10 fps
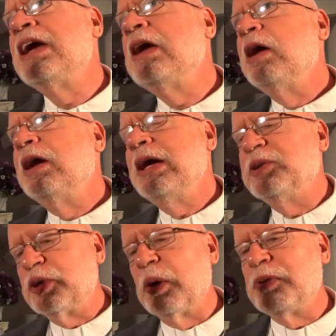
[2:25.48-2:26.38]
they
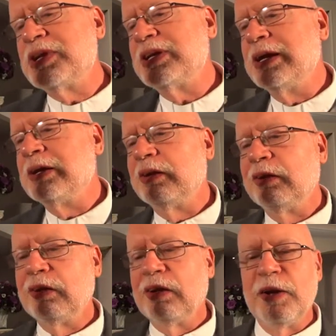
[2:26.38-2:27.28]
interpreted it,
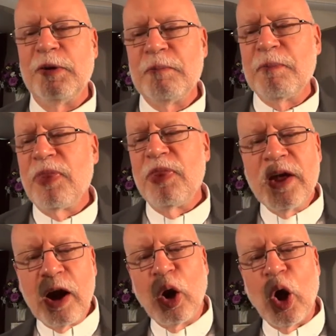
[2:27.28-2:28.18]

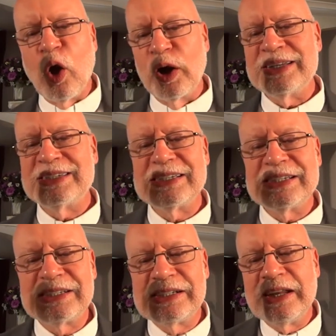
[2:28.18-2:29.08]
their law
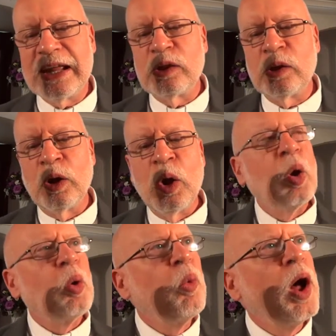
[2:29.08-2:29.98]
insisted that the
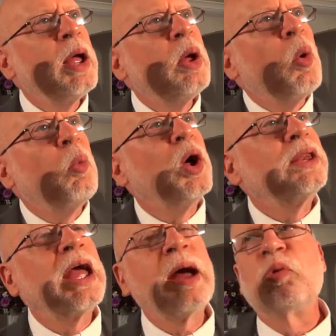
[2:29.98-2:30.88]
way
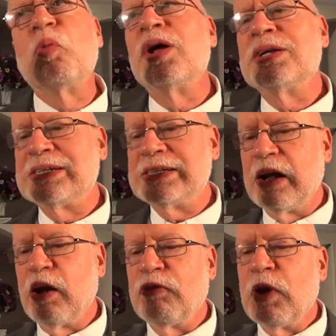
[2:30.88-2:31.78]
one kept
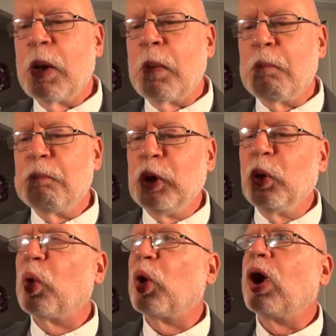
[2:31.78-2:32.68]
oneself
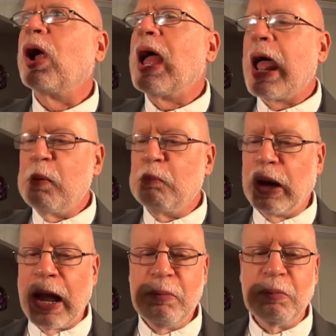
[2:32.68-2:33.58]
pure and
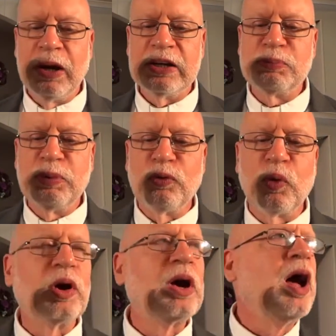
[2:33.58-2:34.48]
blameless
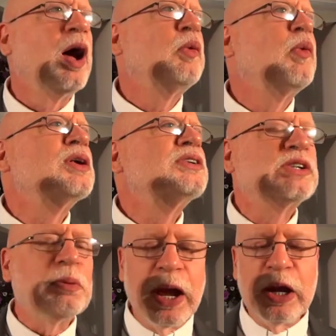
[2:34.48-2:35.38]
before God
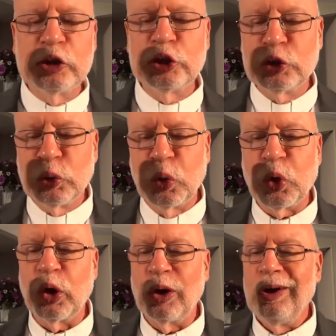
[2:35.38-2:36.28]
was to make
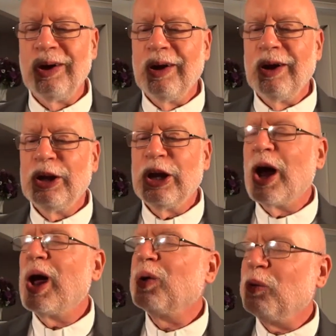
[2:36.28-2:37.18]
sure you
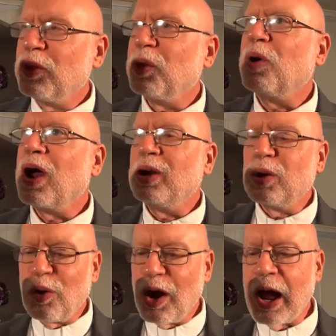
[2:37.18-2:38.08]
hung with the
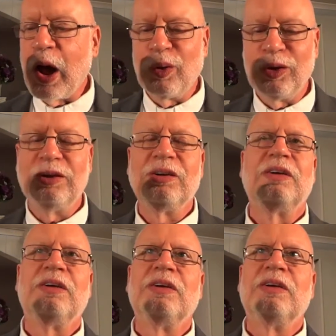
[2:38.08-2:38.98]
right crowd.
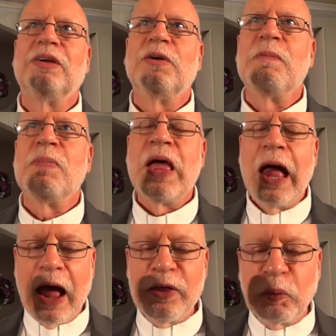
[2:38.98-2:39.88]

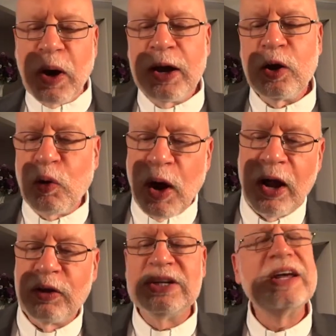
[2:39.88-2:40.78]
And the right
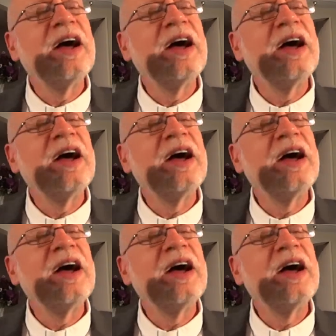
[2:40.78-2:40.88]
crowd